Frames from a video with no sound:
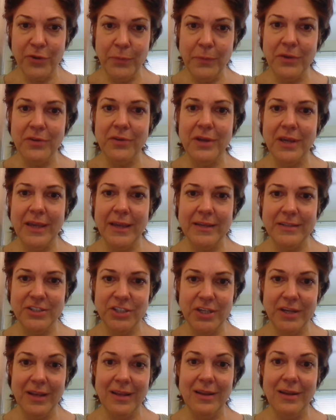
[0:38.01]

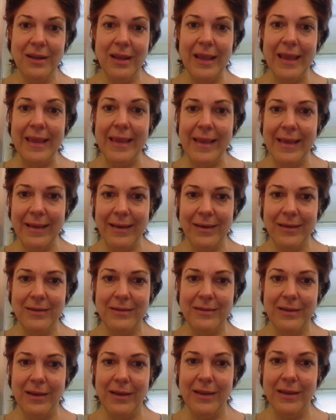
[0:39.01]
communication and